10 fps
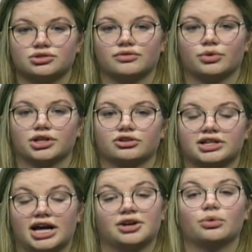to avoid
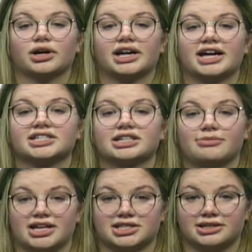looking unorganized and
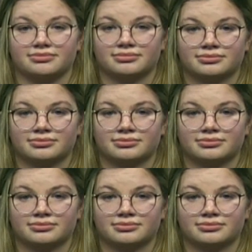messy.